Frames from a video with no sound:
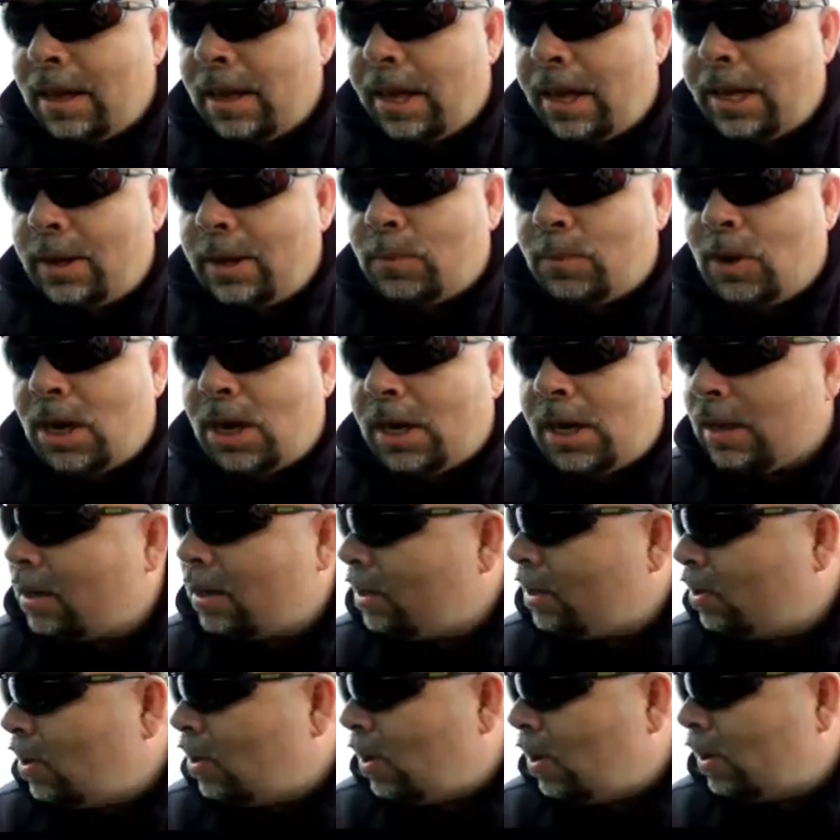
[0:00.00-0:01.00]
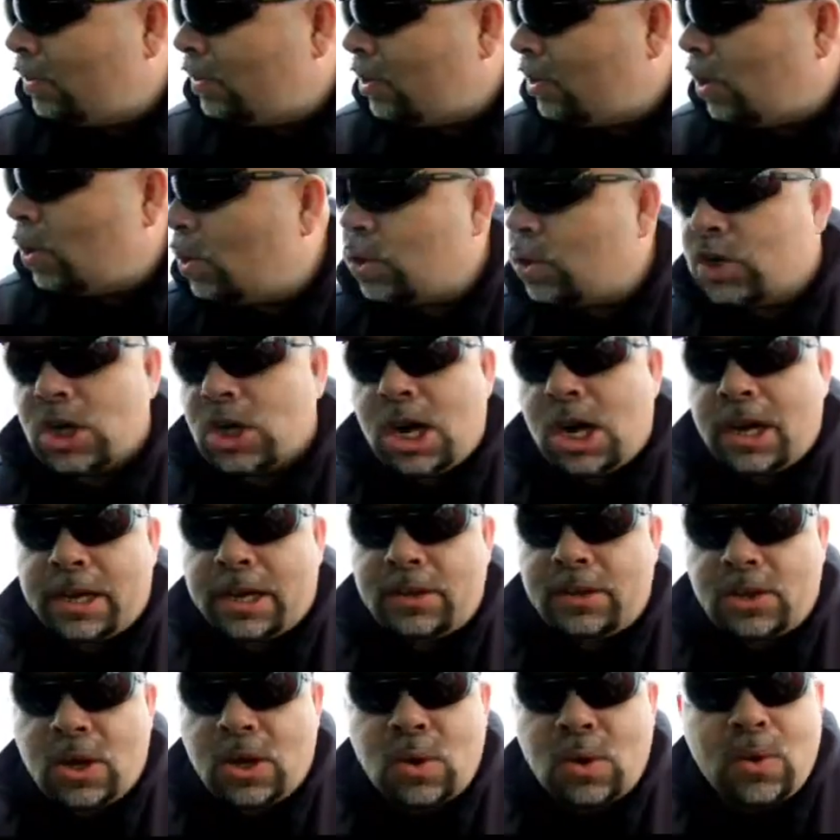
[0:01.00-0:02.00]
I didn't want to call a tow
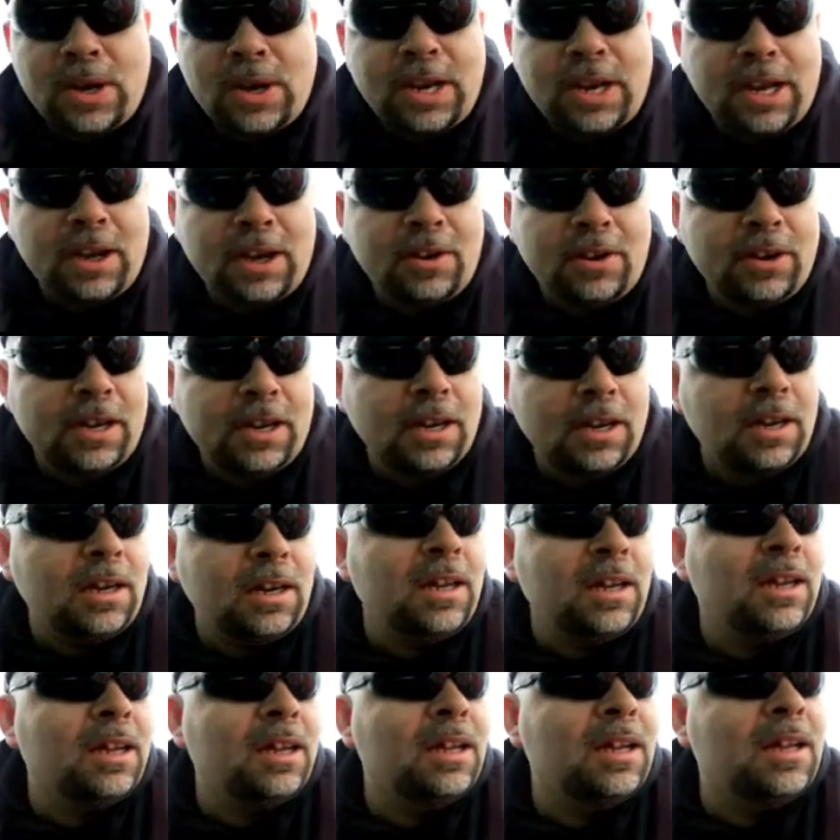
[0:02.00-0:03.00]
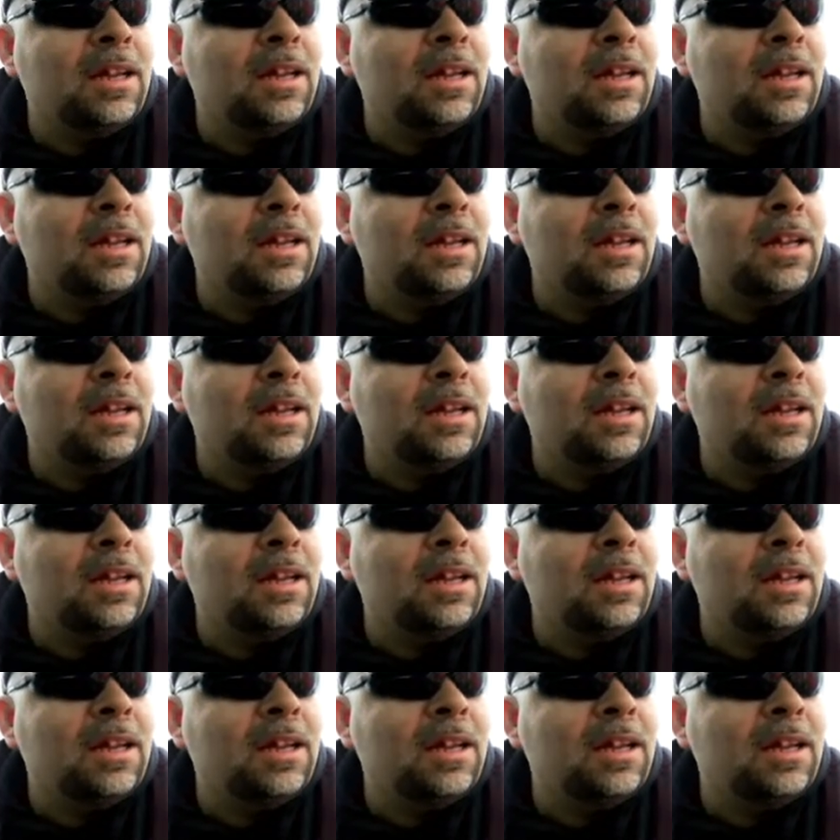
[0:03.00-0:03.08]
truck and tow it down there.